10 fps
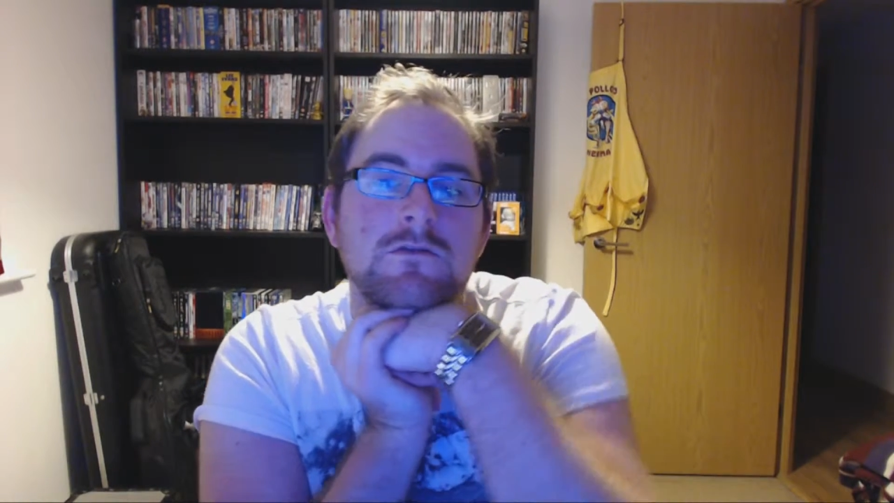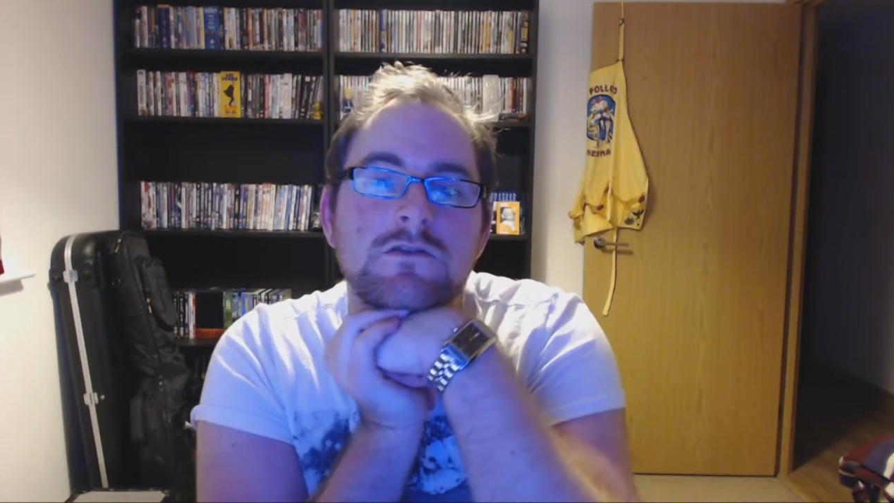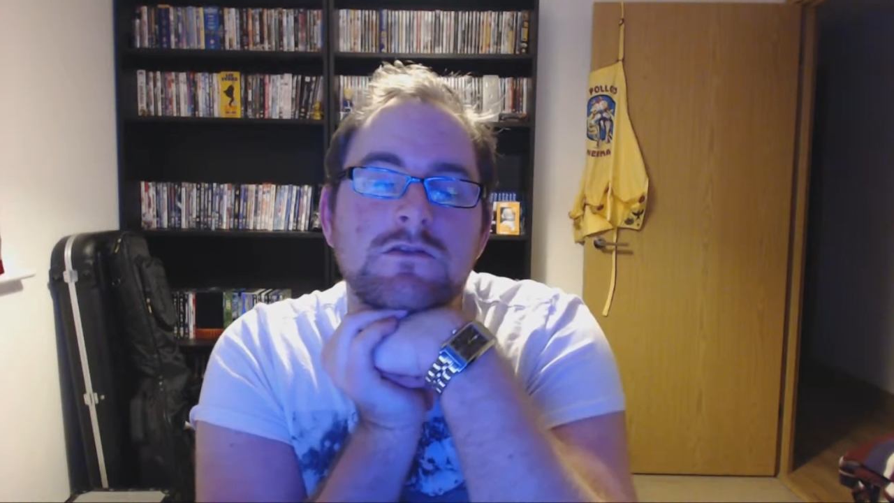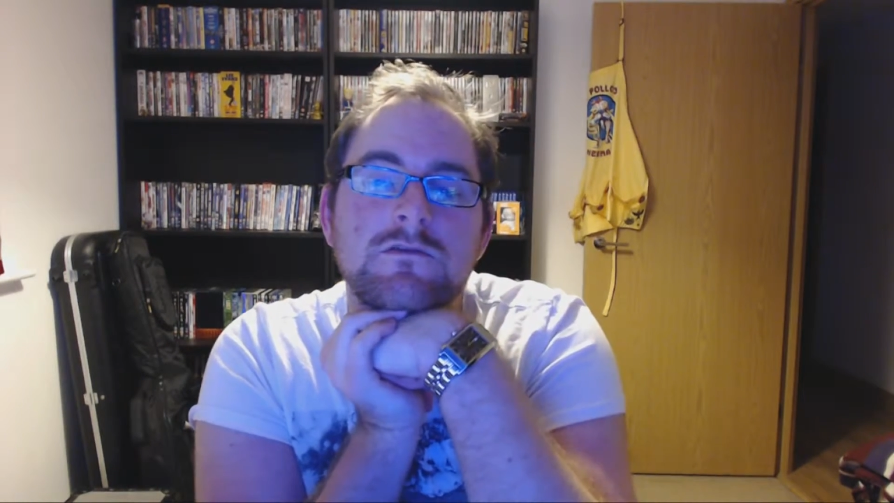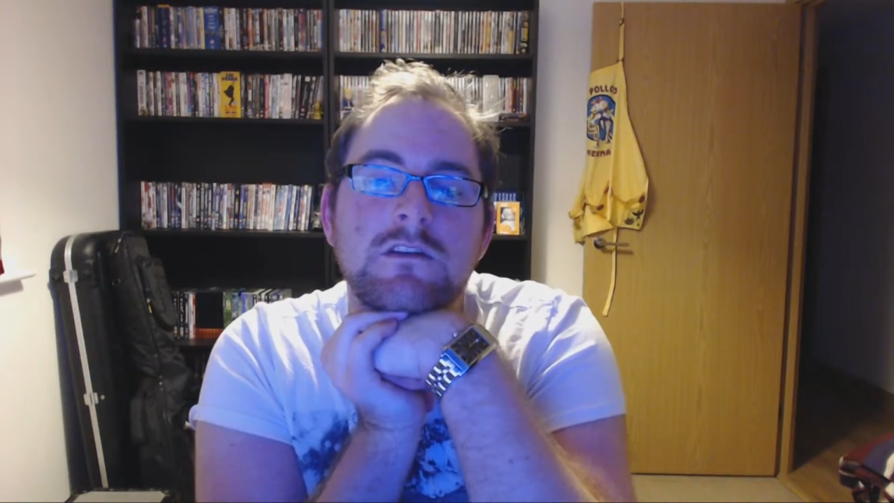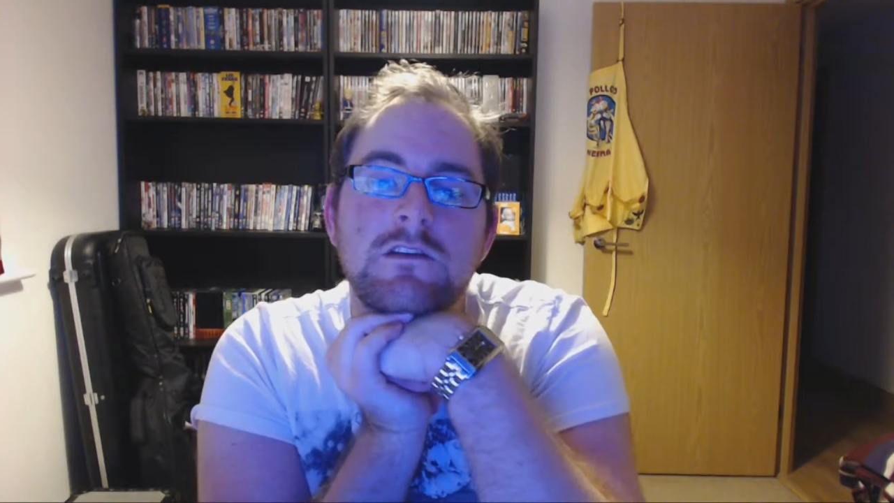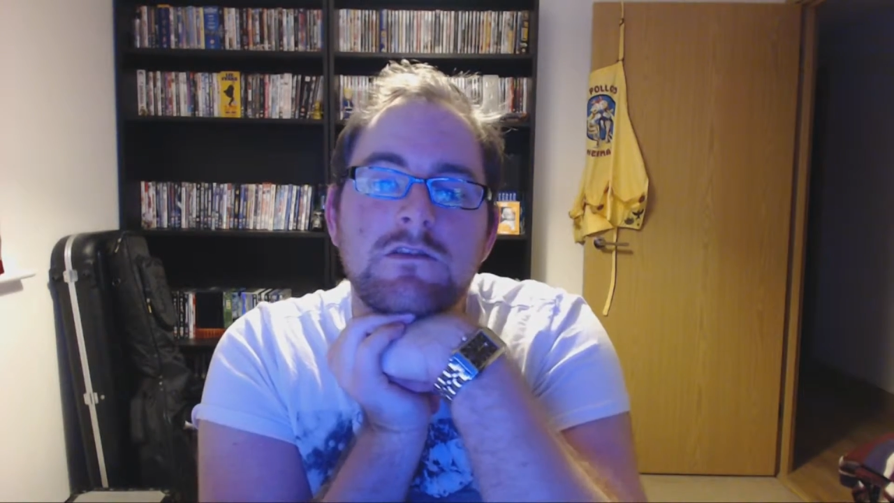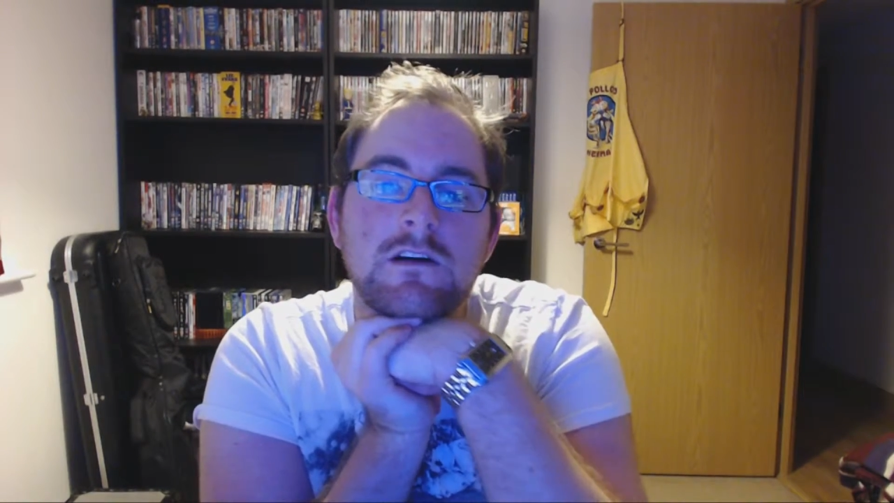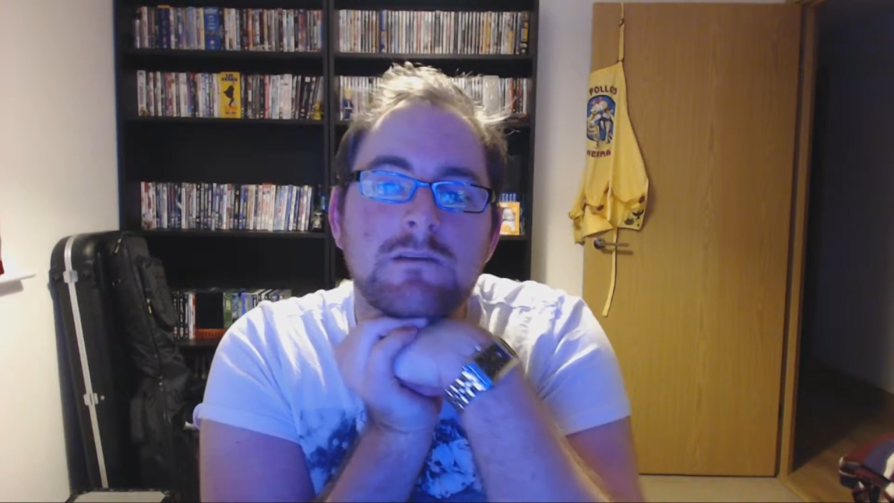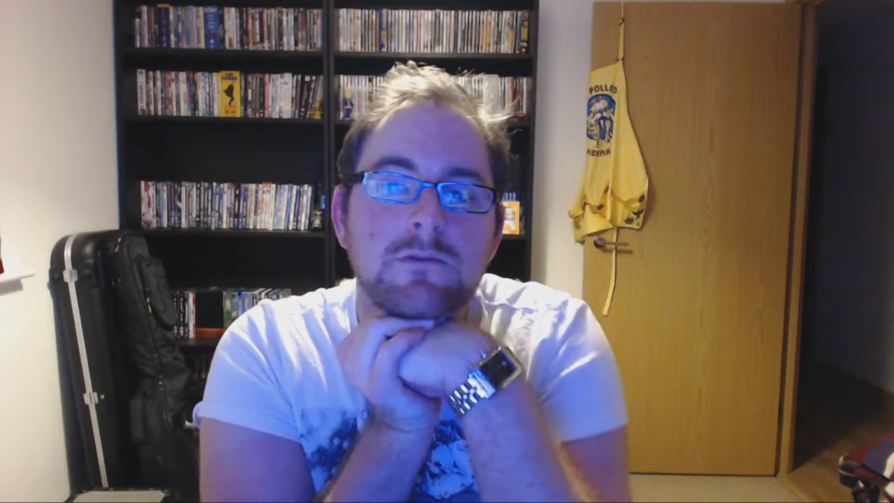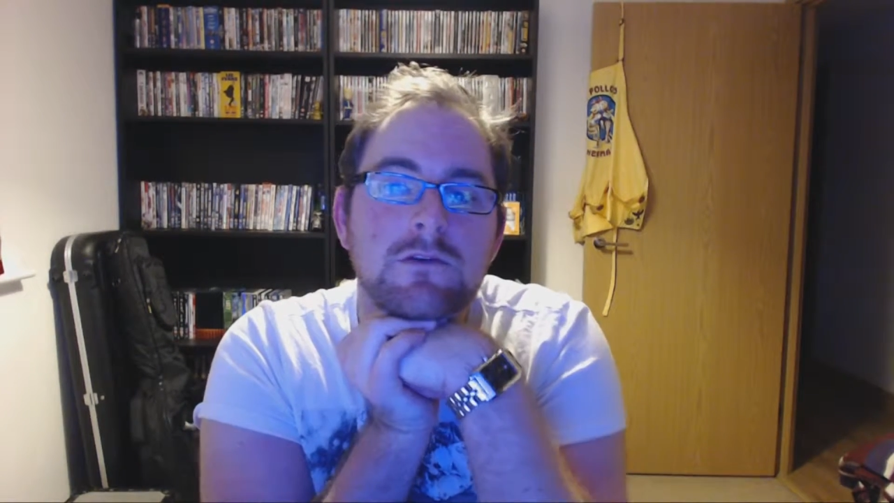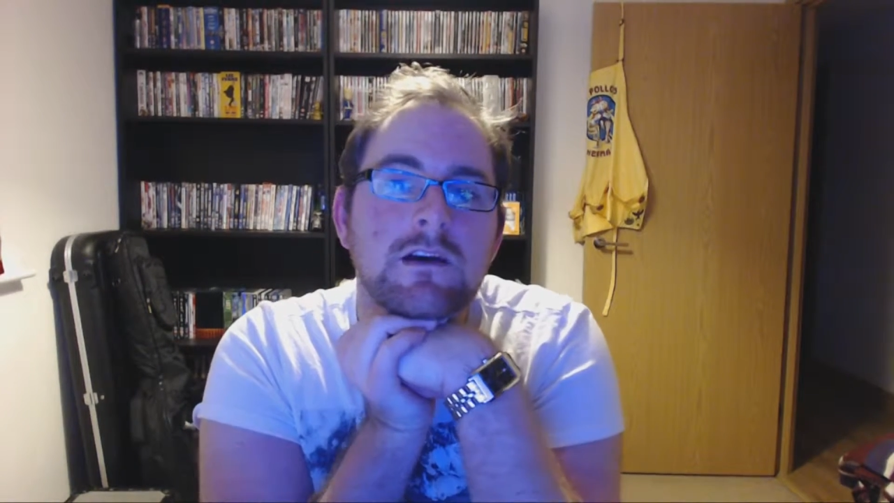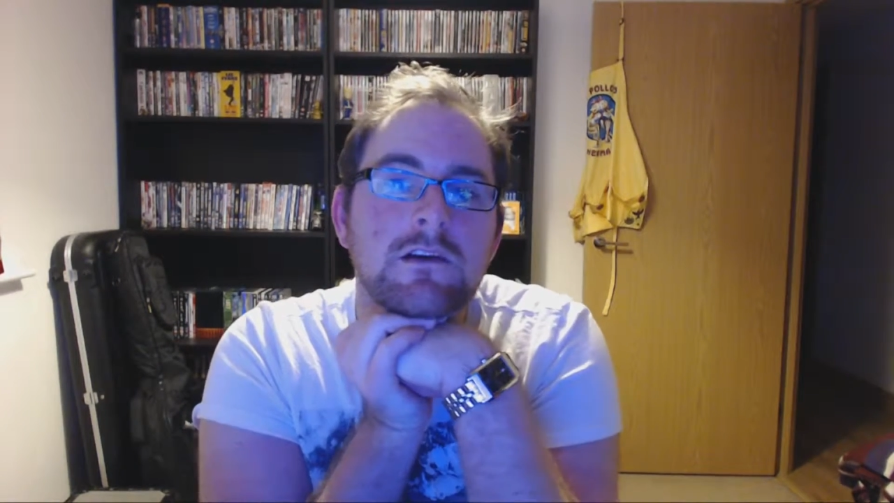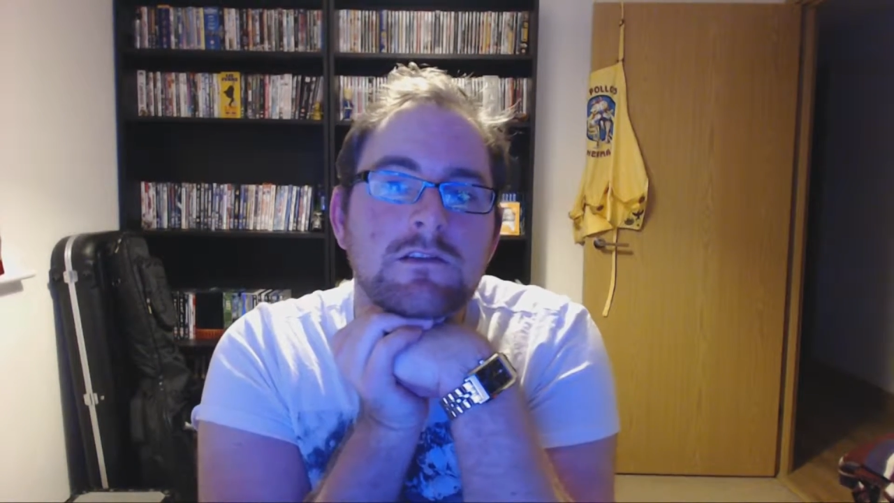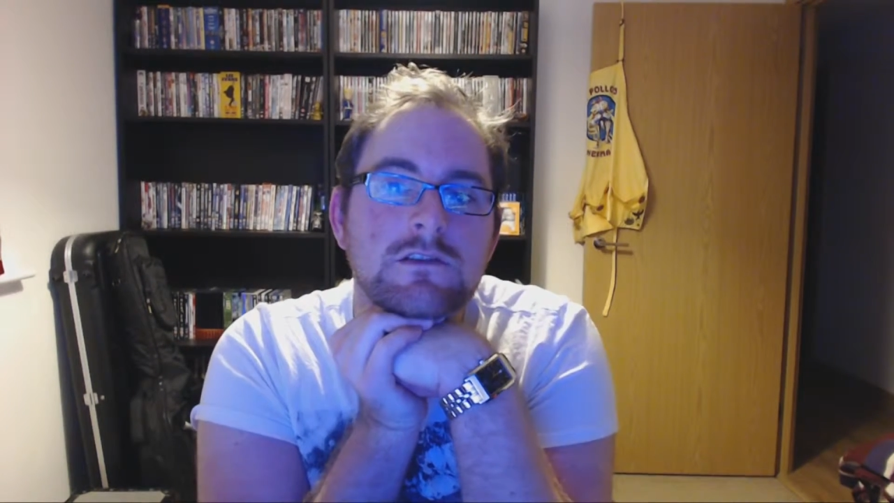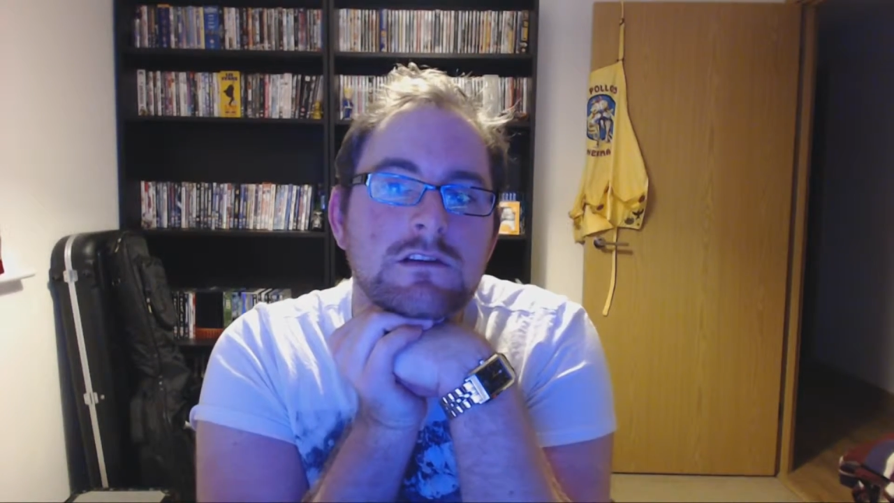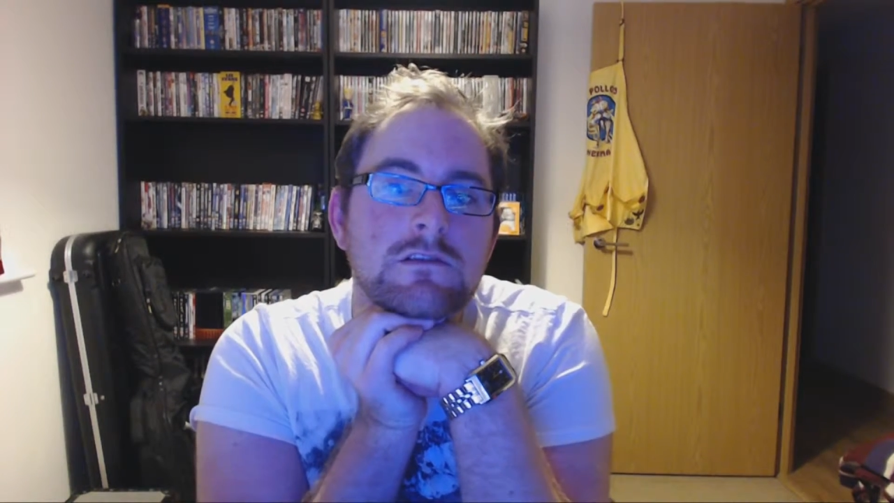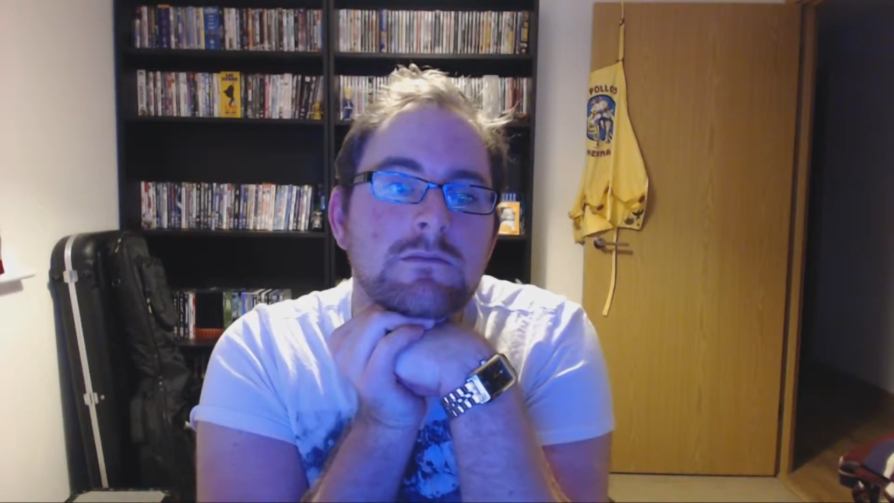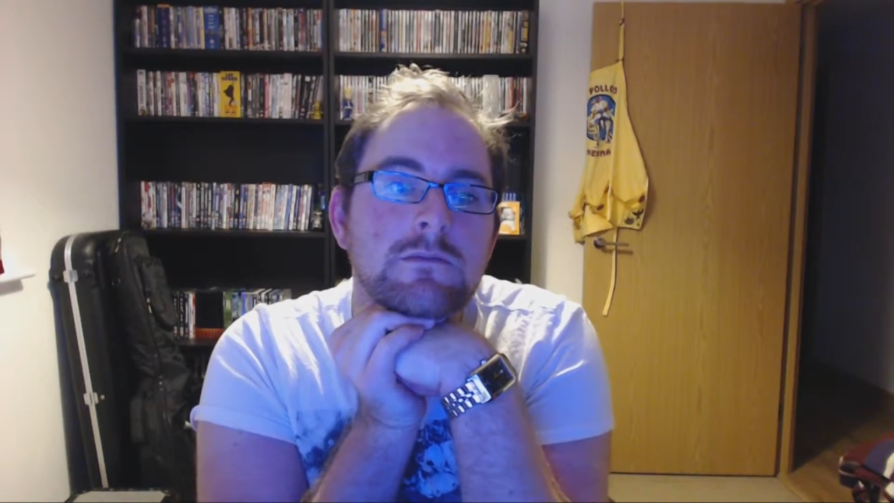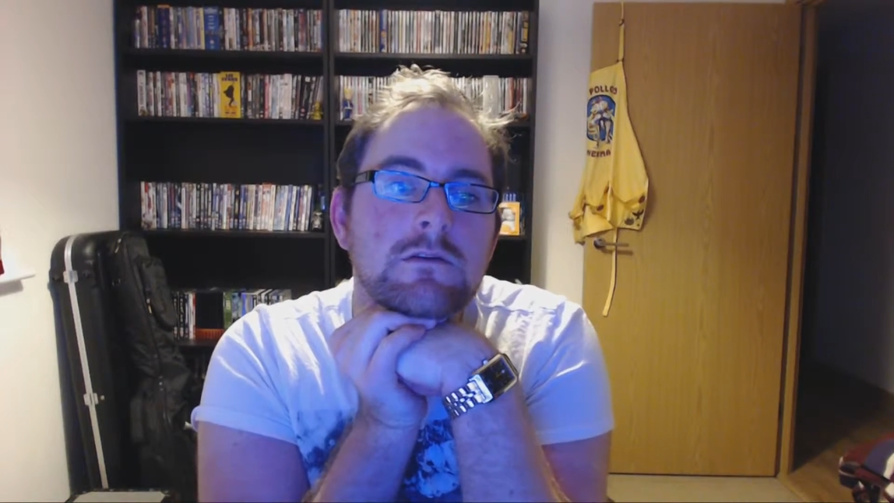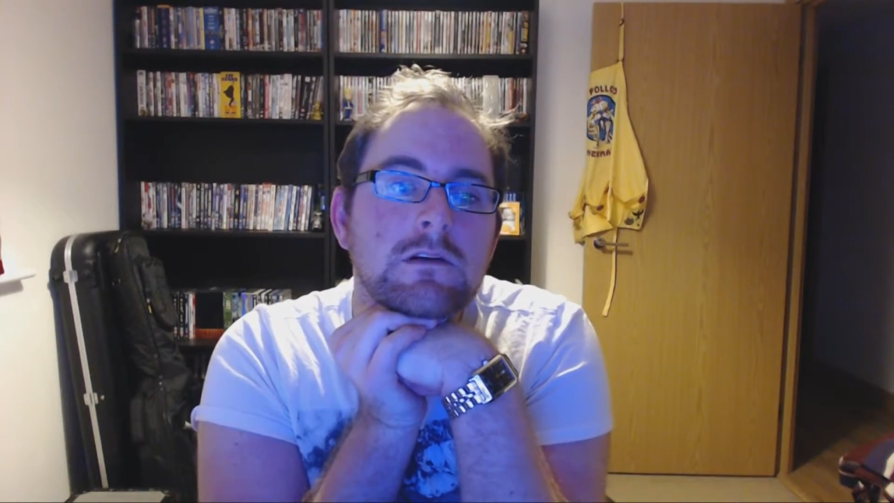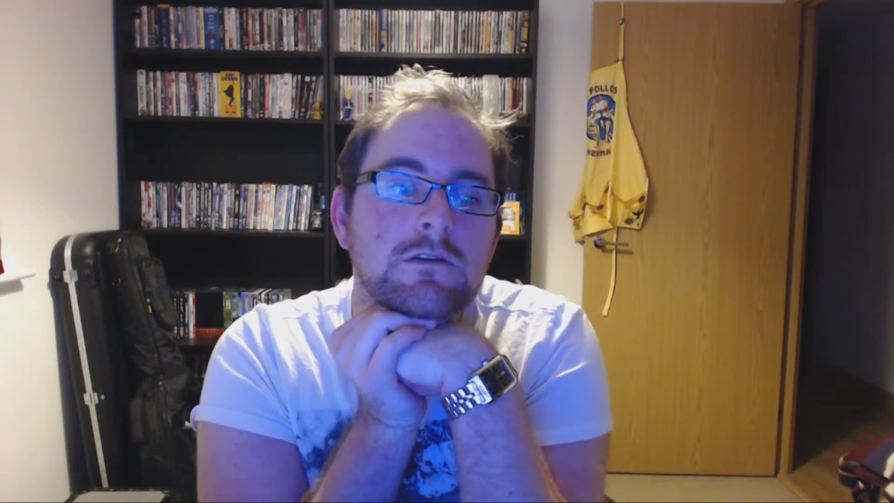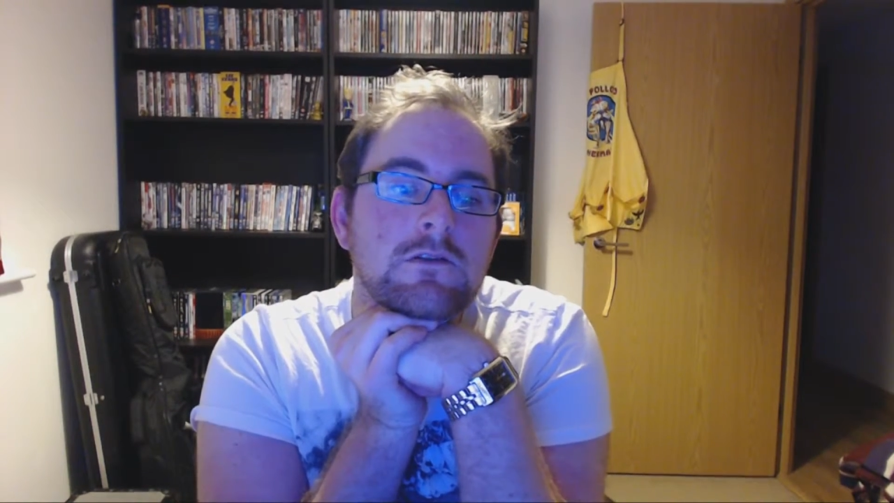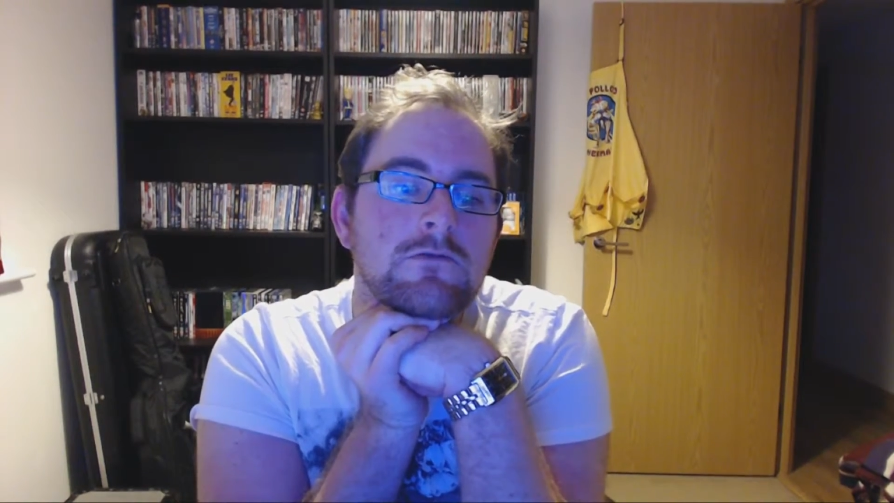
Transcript: I should really try and put that on the channel. That would be quite cool.